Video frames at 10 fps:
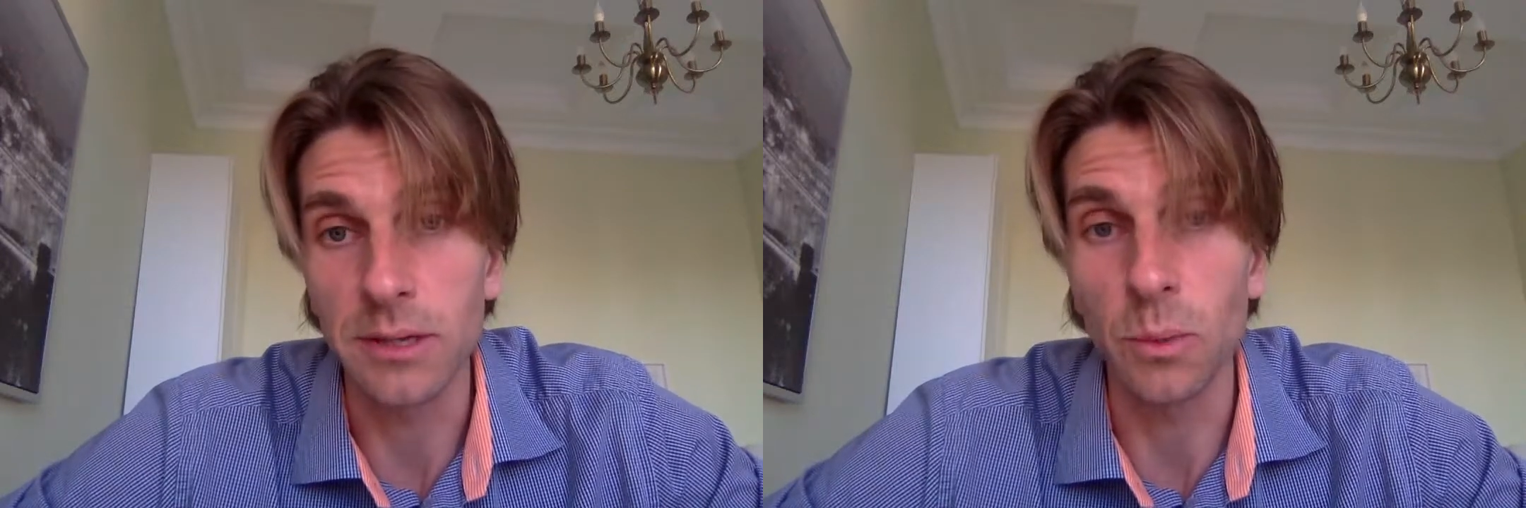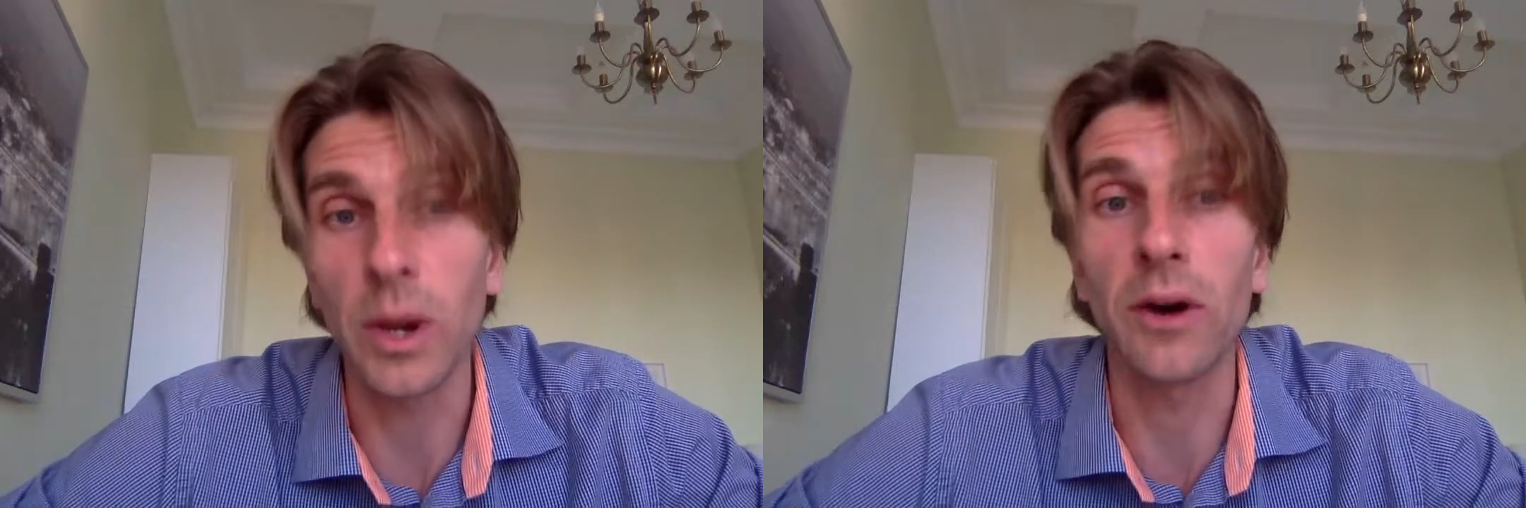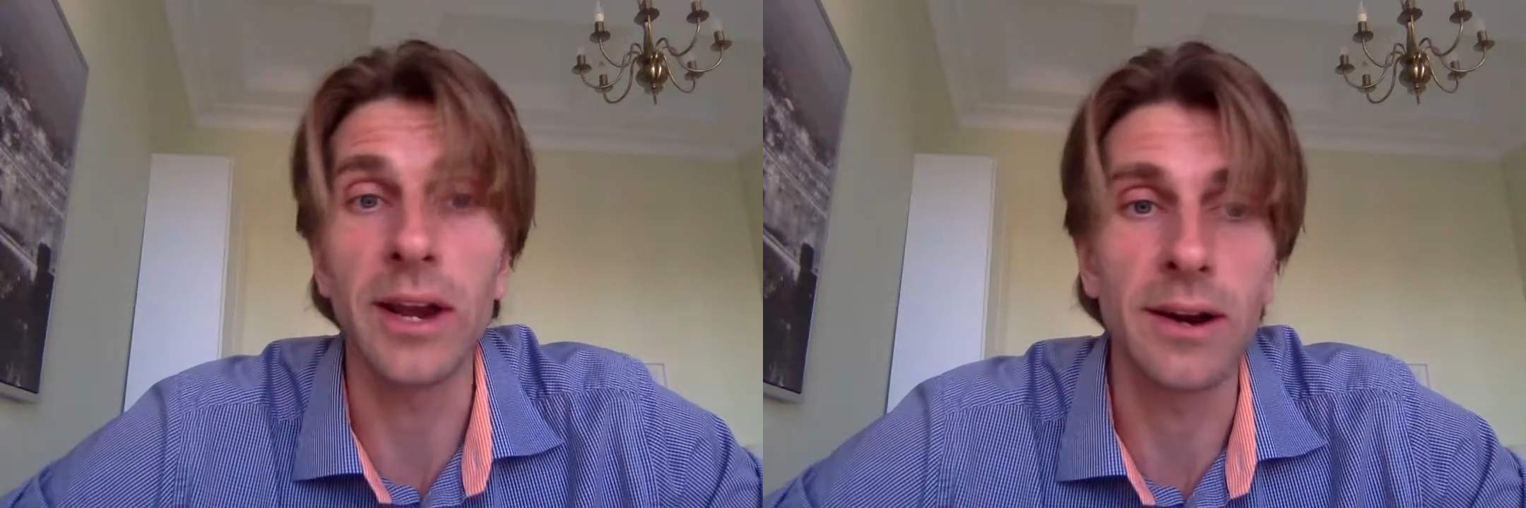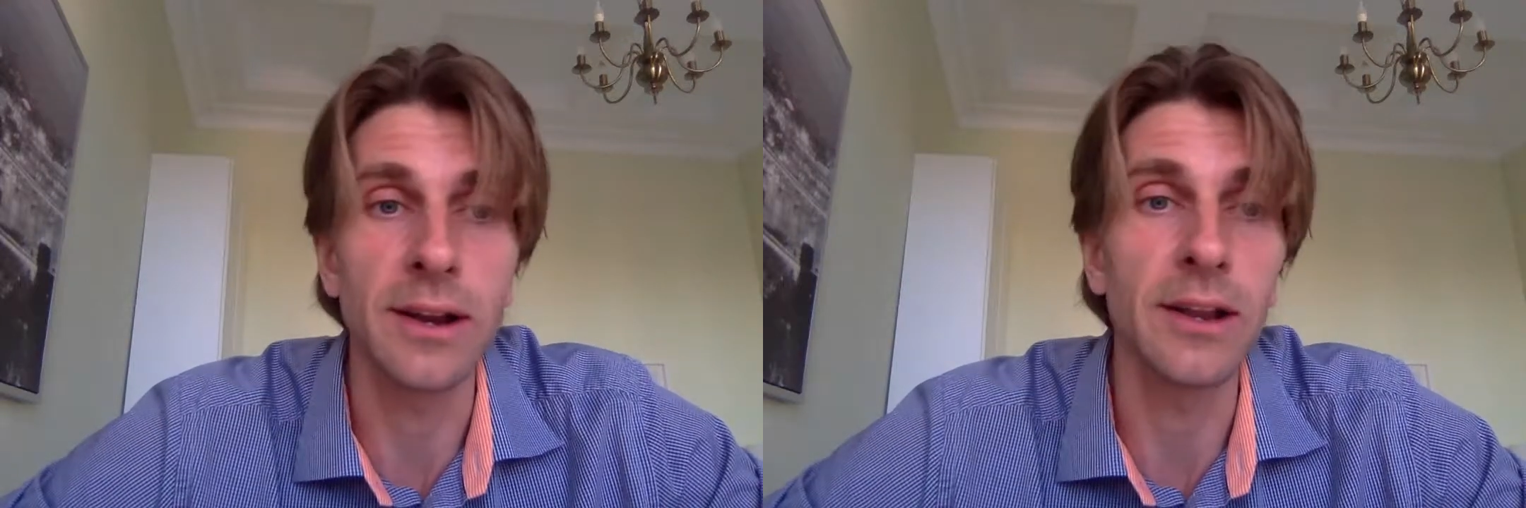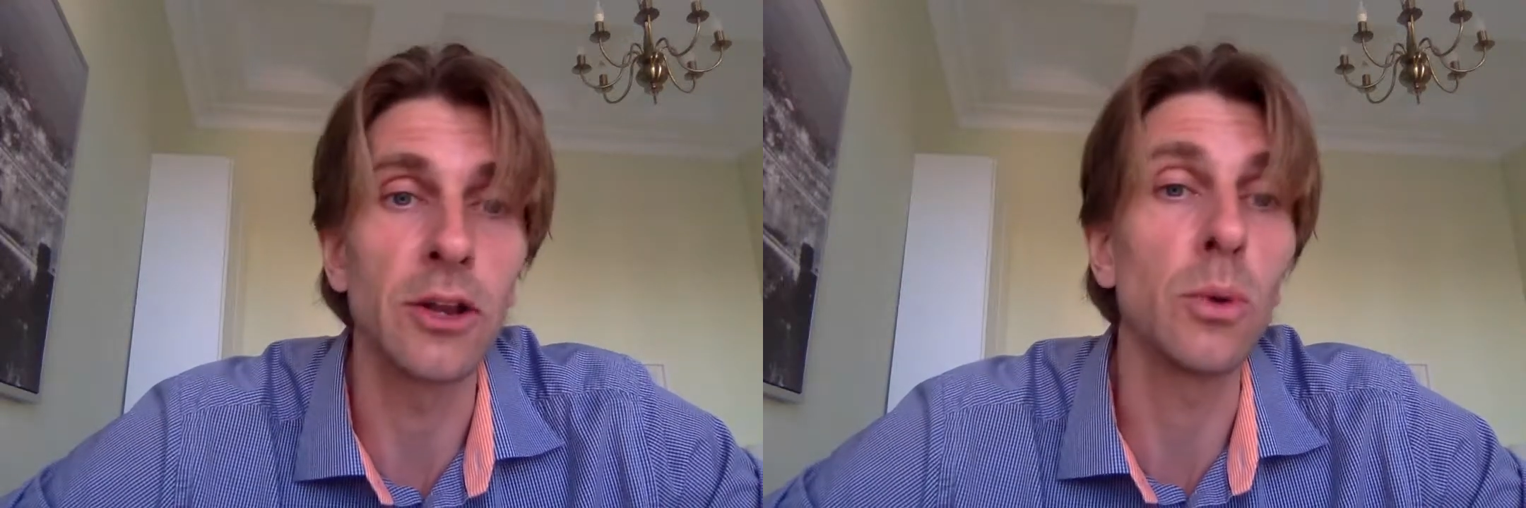We are here
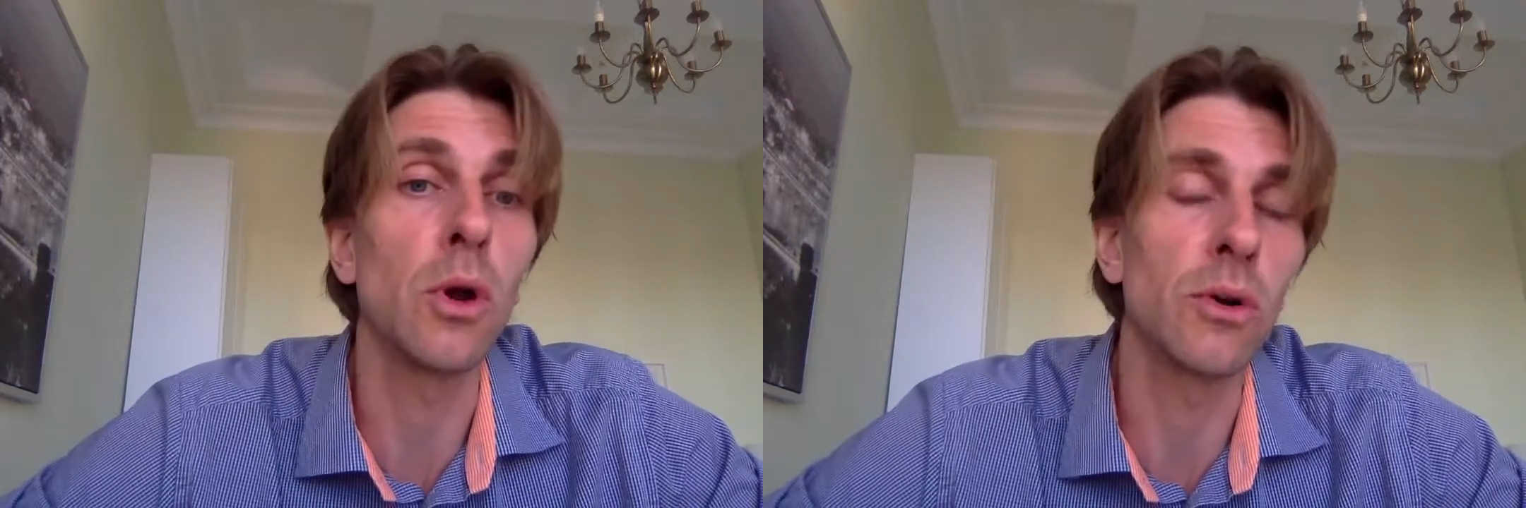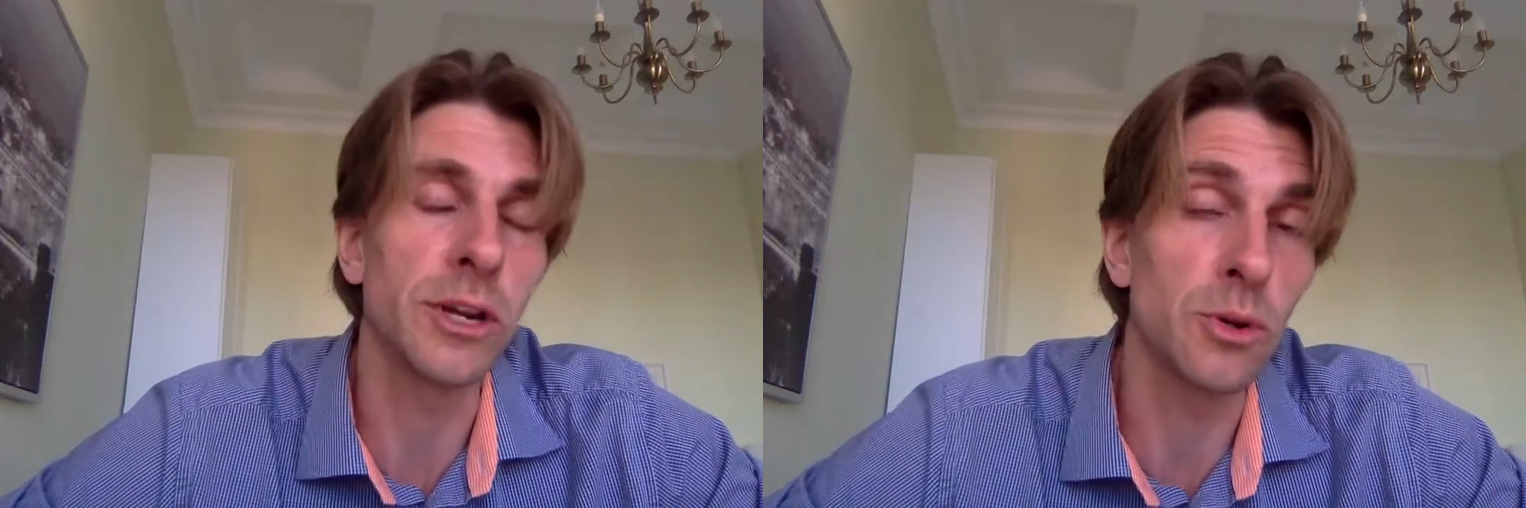no longer